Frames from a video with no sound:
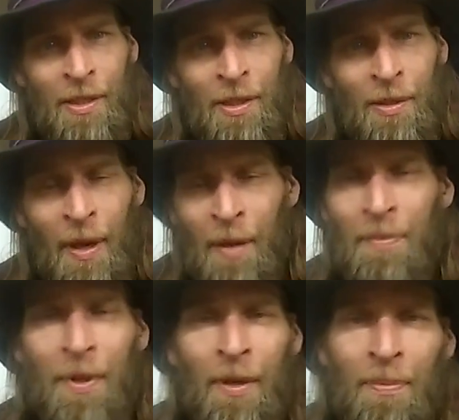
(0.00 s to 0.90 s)
to
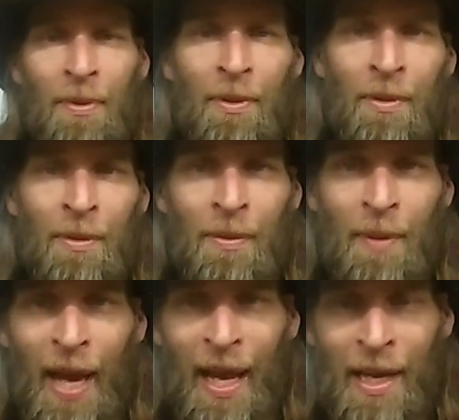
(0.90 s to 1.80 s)
help people
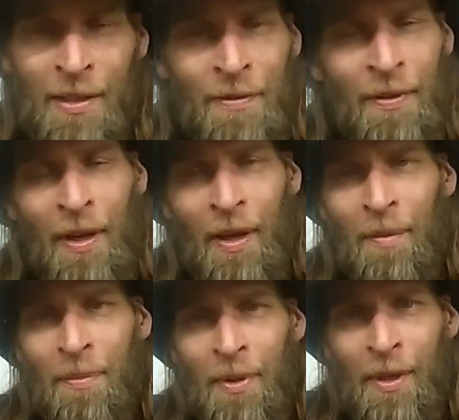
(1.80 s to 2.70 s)
who ask for
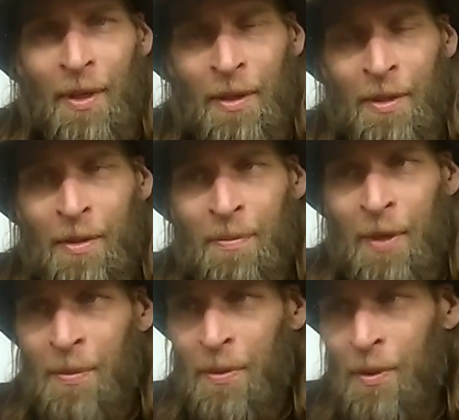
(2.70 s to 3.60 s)
help,
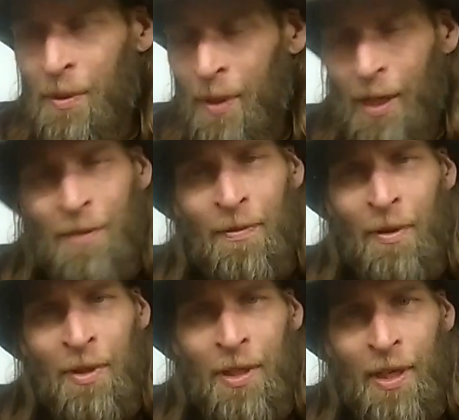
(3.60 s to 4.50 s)
people who are less
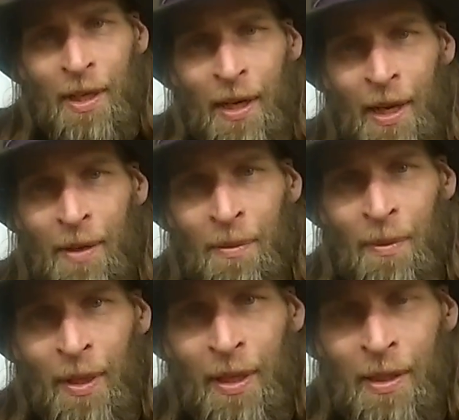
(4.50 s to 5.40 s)
fortunate and
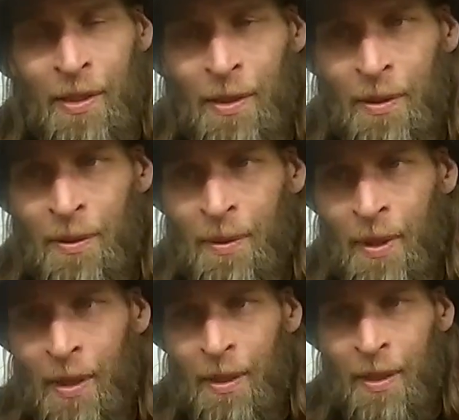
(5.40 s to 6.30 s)
really do
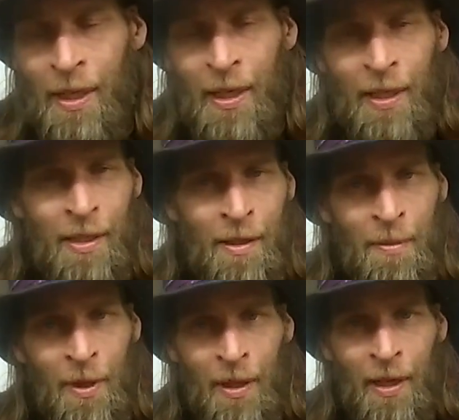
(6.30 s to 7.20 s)
need
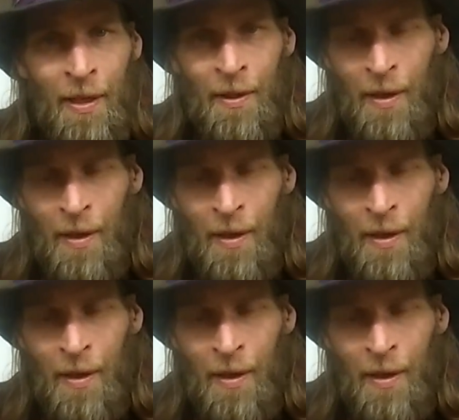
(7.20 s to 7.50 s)
stability in